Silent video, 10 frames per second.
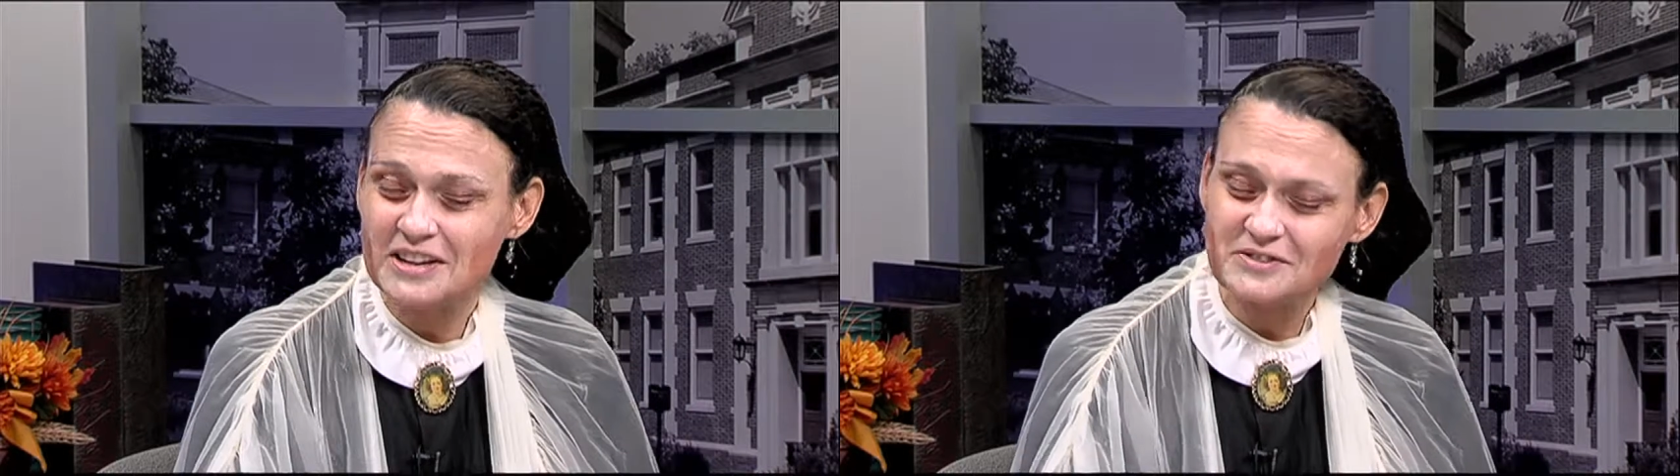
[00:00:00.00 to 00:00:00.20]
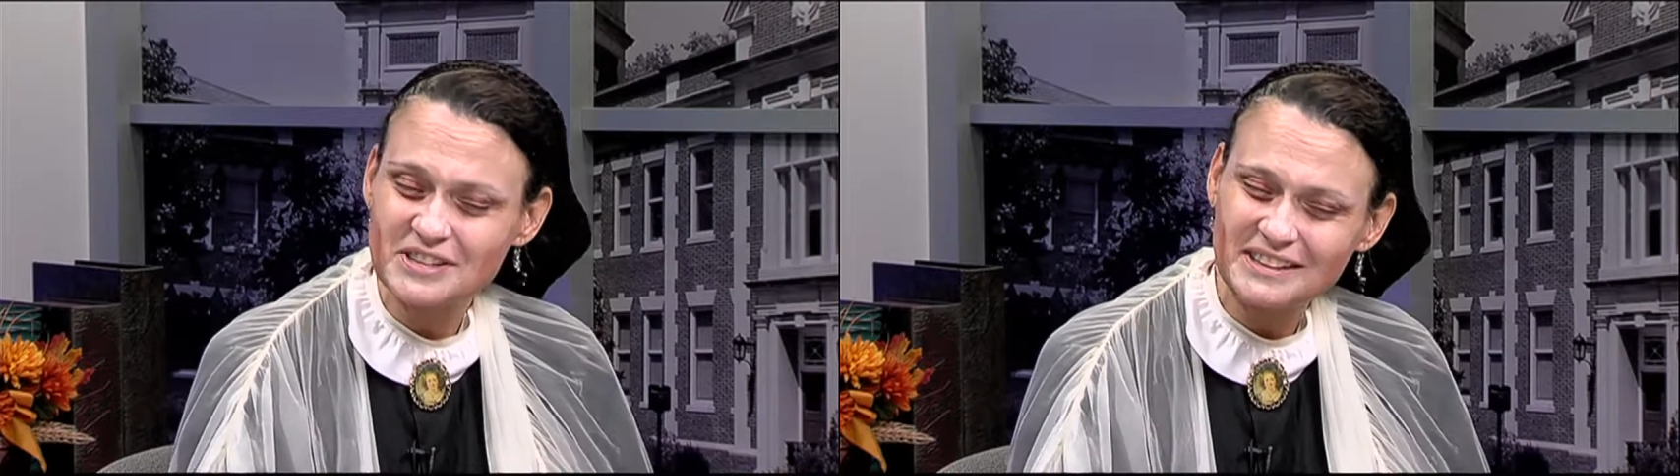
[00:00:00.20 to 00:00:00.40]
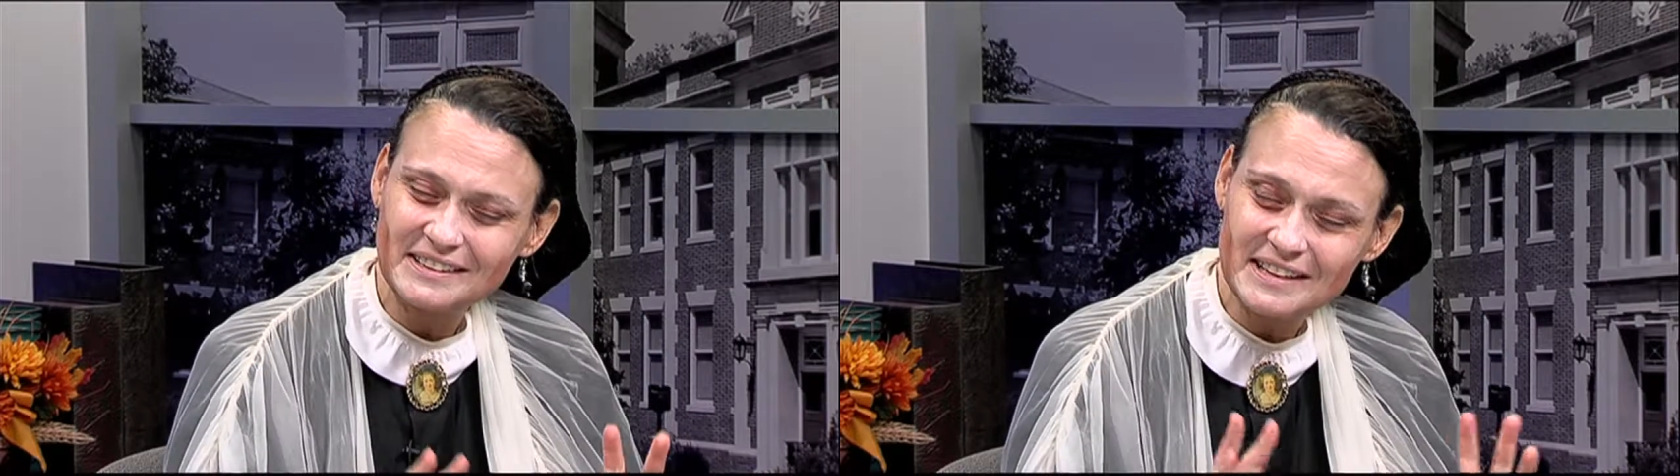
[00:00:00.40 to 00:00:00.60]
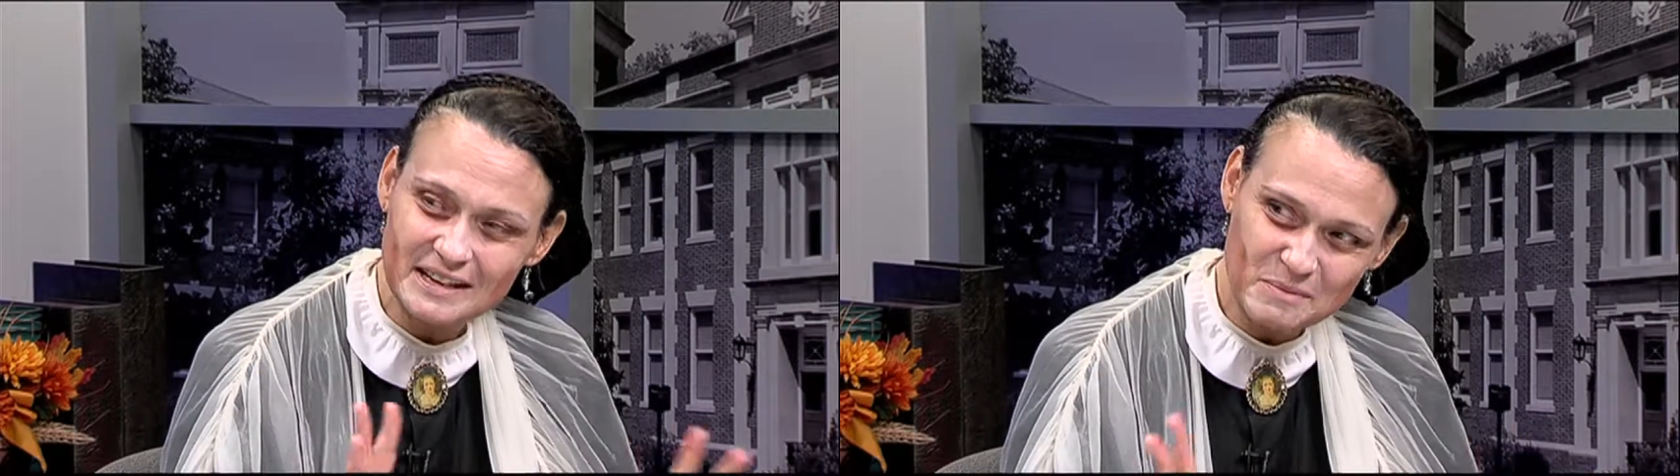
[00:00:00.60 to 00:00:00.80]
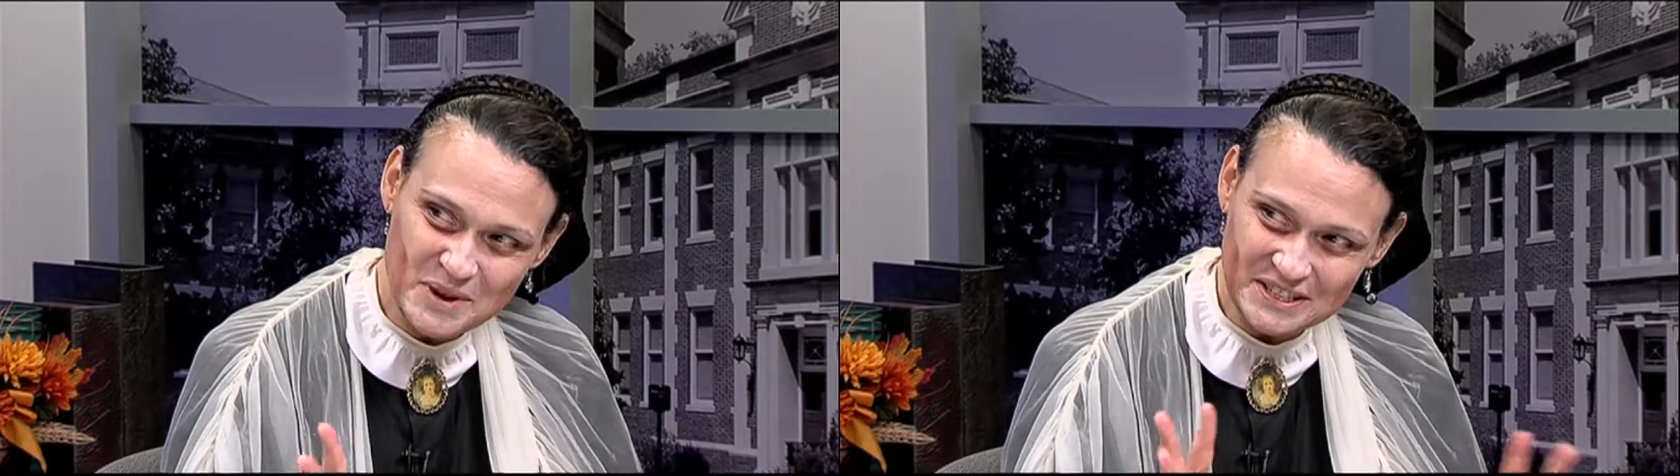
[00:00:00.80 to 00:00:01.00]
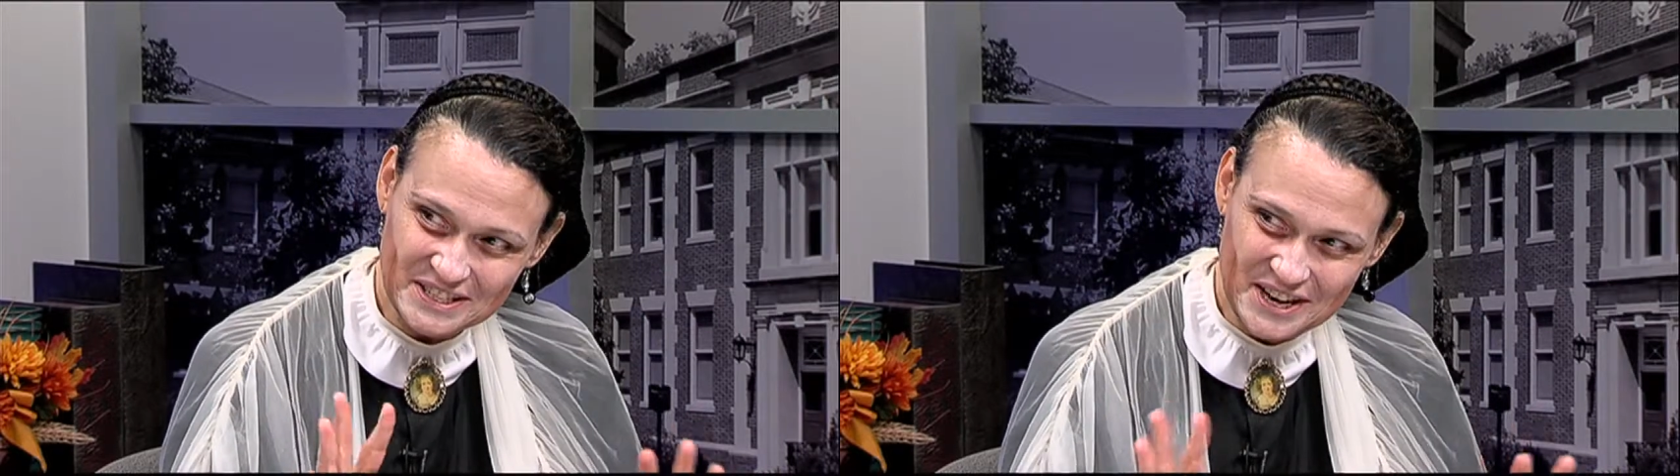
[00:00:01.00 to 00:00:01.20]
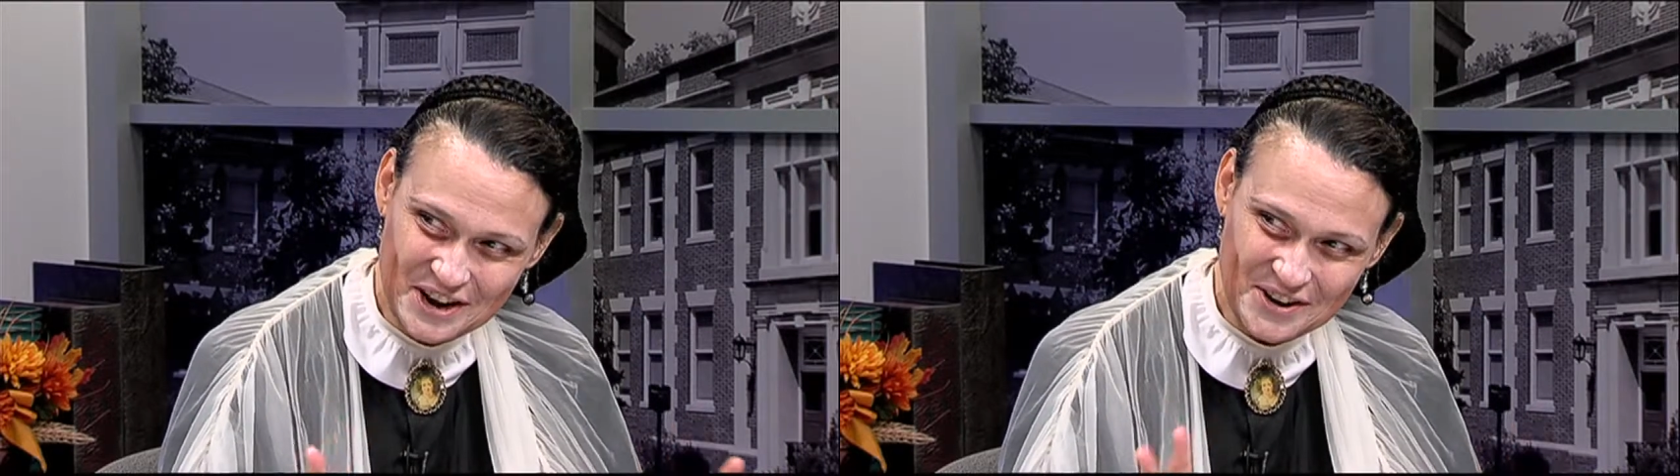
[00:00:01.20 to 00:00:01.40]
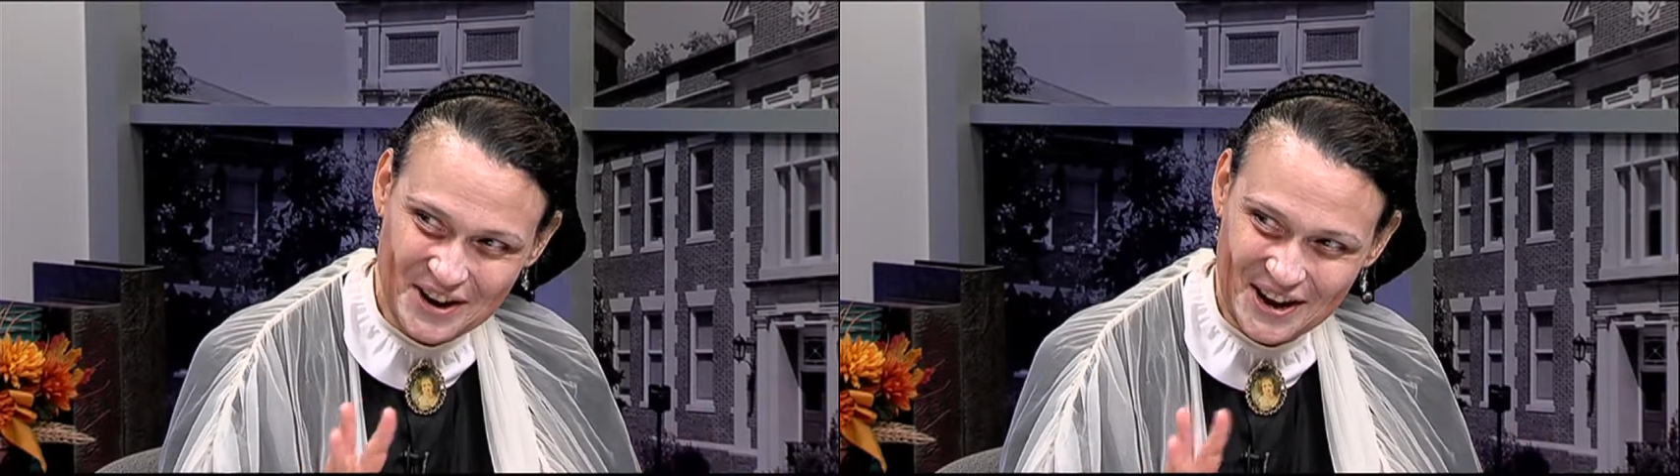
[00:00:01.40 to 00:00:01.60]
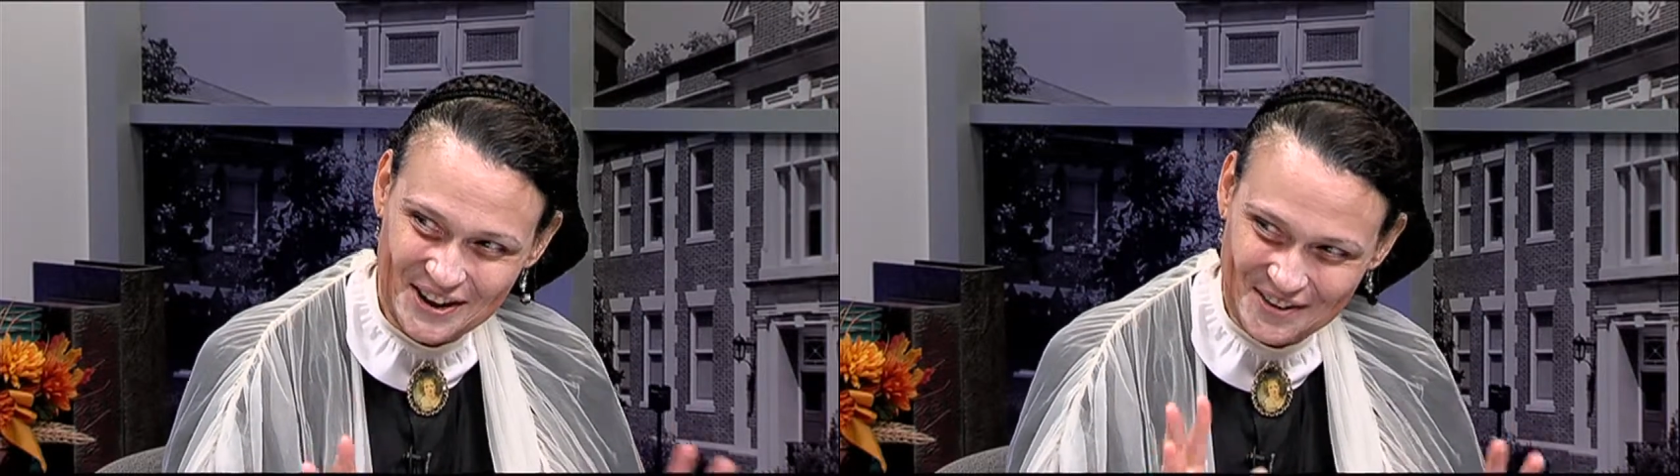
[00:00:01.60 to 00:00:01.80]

So it's a little bit scary.